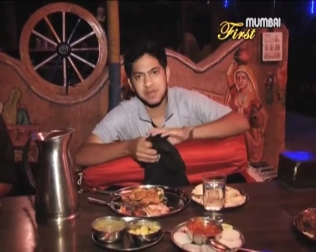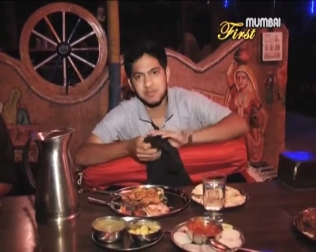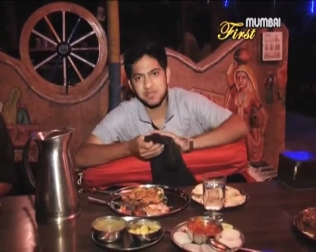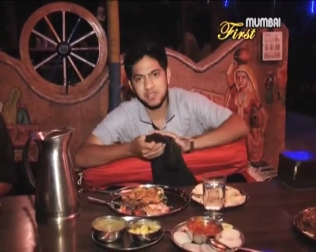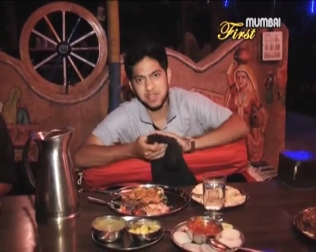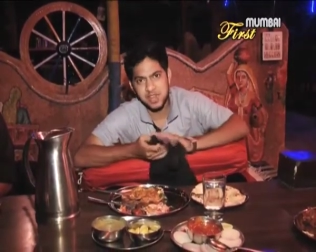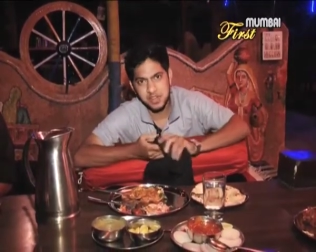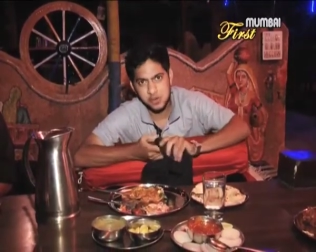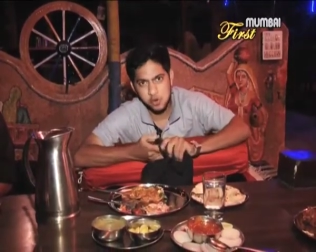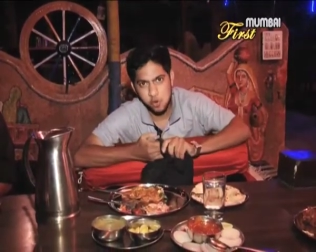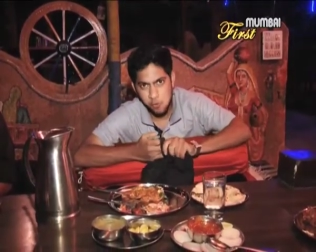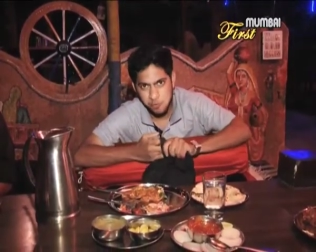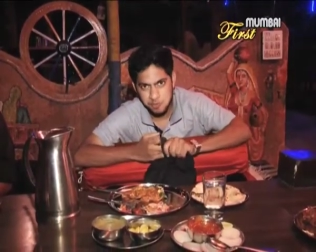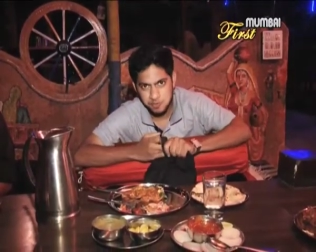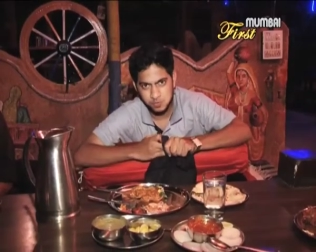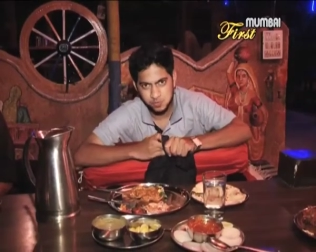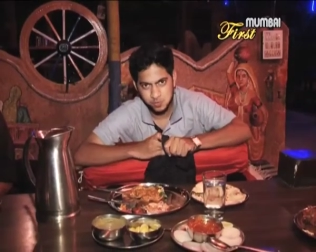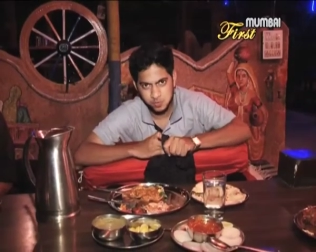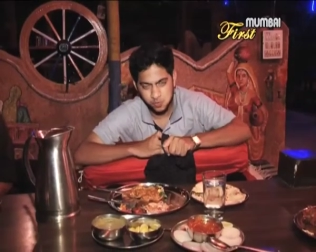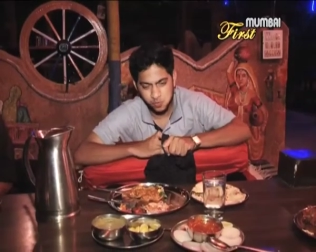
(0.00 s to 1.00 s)
right beside you
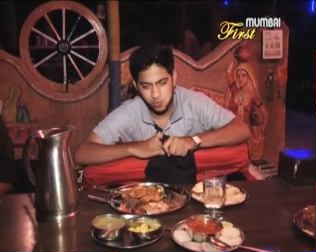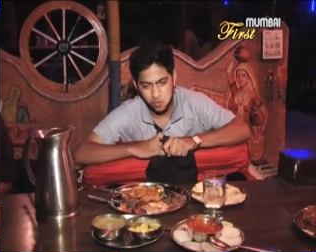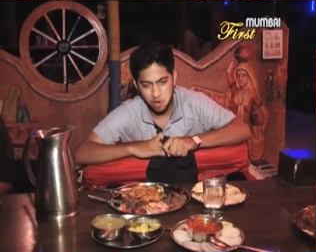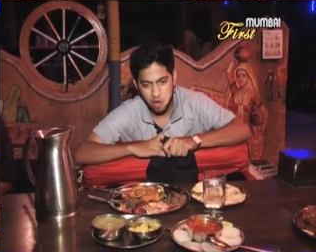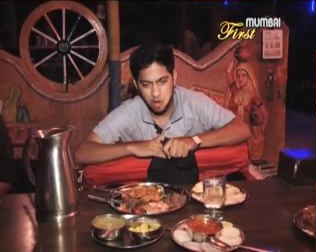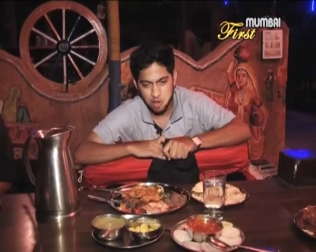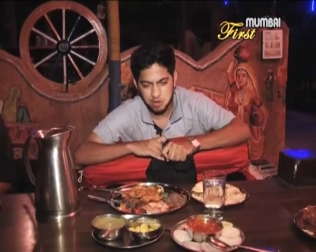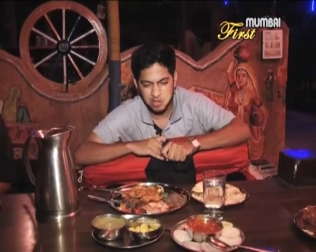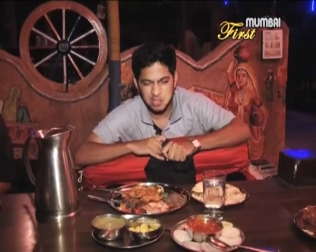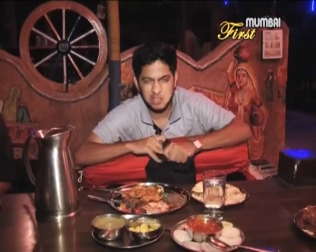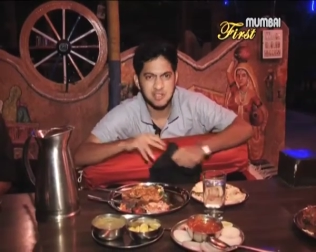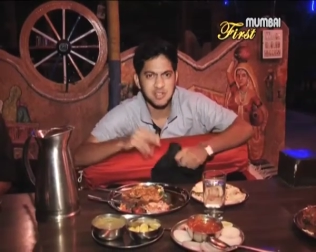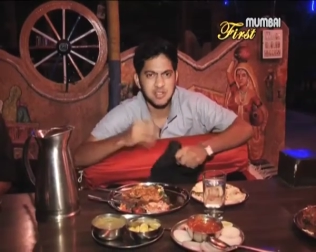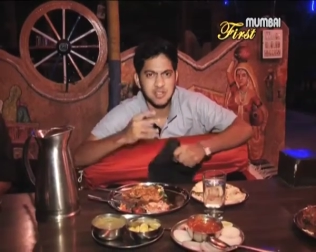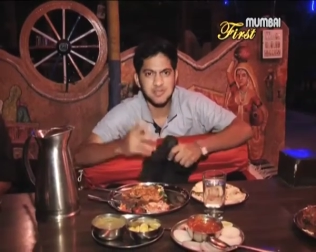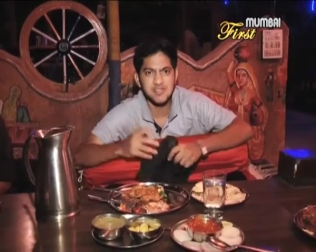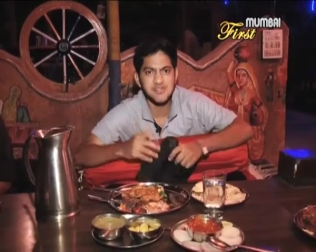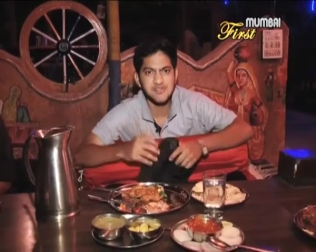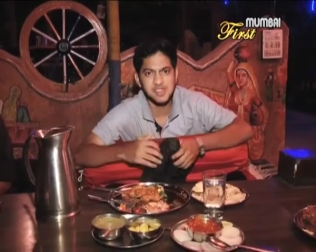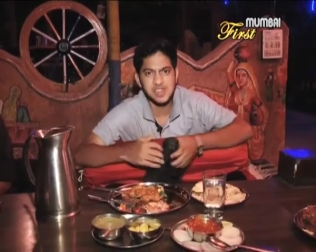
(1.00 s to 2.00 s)
gives a
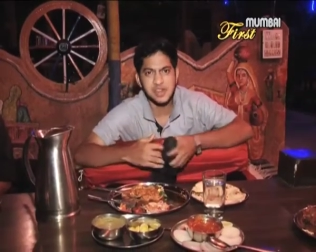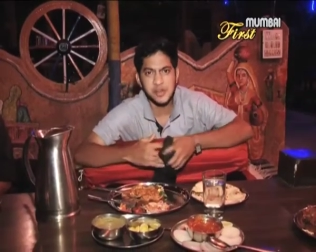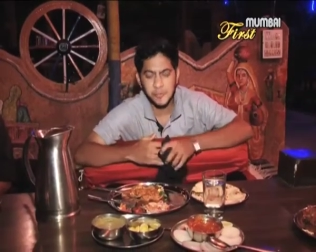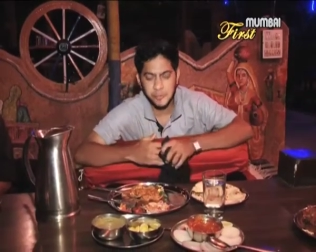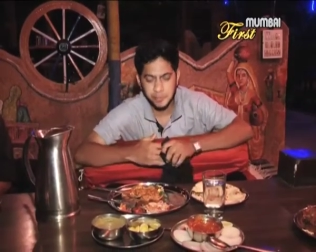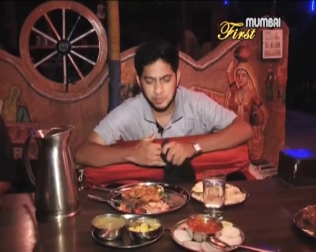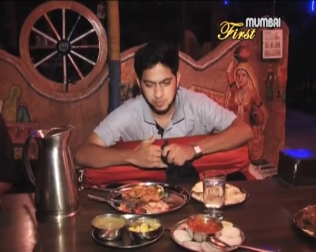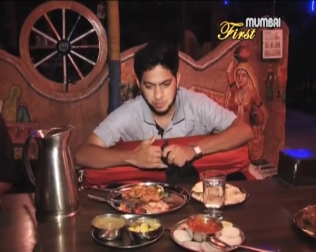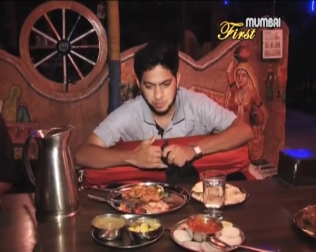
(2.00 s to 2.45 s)
different feeling.